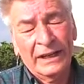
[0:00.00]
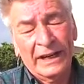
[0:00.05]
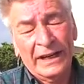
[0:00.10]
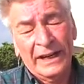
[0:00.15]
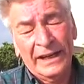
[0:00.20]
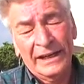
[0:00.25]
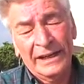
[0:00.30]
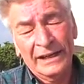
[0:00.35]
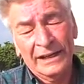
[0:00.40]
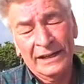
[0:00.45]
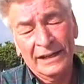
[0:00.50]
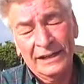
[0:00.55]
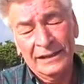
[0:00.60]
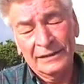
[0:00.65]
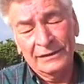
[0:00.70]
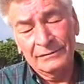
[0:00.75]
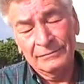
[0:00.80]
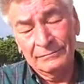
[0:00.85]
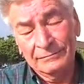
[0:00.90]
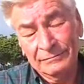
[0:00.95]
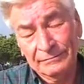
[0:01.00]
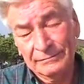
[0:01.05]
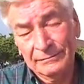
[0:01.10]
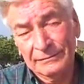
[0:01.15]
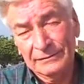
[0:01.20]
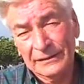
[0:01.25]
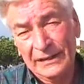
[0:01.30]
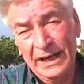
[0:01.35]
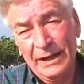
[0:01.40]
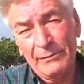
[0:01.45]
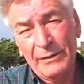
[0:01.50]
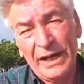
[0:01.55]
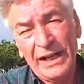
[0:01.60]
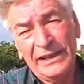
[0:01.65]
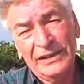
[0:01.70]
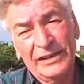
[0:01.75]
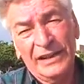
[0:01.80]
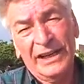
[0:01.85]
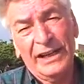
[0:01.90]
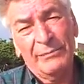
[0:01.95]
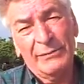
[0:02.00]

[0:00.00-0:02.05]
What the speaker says: Well, this don't have nothing to do with you.